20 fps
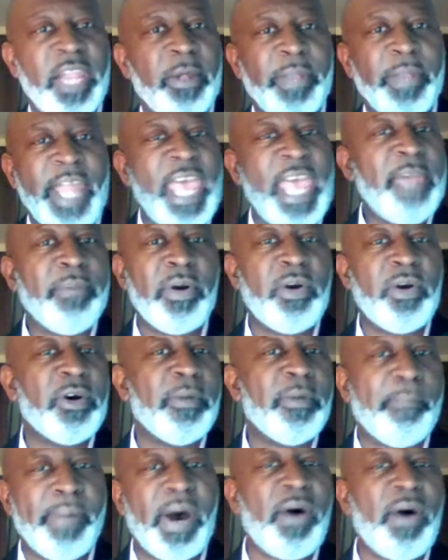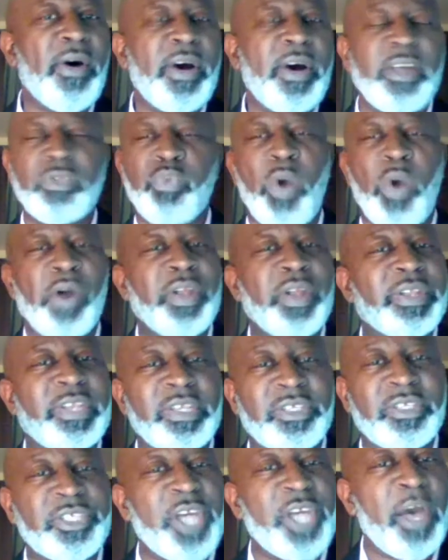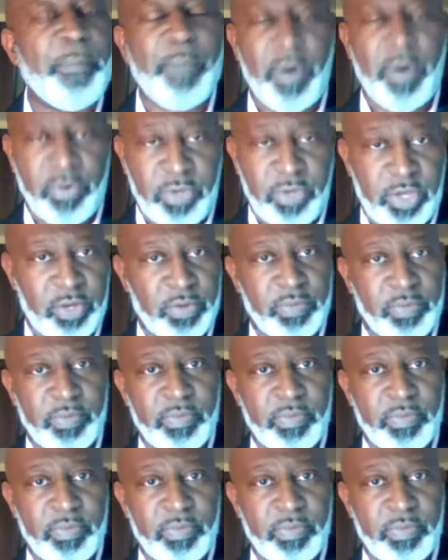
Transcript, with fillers: the neighborhood boys wanted to jump on you,